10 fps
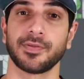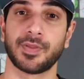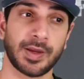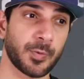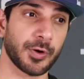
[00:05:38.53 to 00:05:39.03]

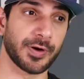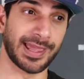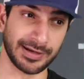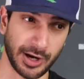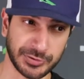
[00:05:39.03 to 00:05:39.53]
They were
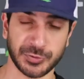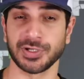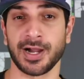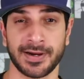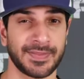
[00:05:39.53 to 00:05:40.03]
an
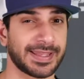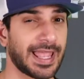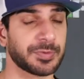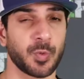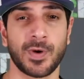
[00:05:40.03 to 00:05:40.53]
underdog, and they
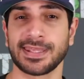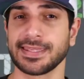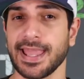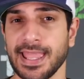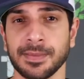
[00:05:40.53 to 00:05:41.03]
kept winning
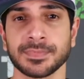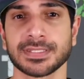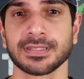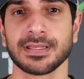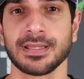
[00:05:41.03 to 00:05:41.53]

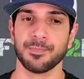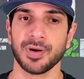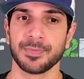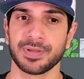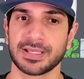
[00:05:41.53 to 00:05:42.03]
games.
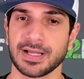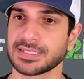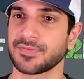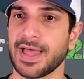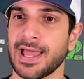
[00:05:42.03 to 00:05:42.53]
But
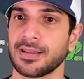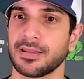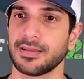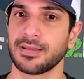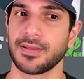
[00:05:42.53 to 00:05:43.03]
because of that,
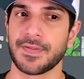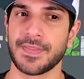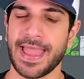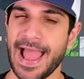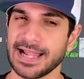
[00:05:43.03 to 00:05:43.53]

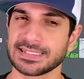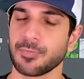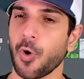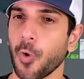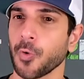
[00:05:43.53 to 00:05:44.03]
they had
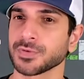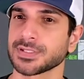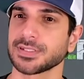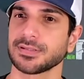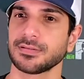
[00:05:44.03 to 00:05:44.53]
some
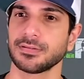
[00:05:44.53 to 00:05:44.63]
holes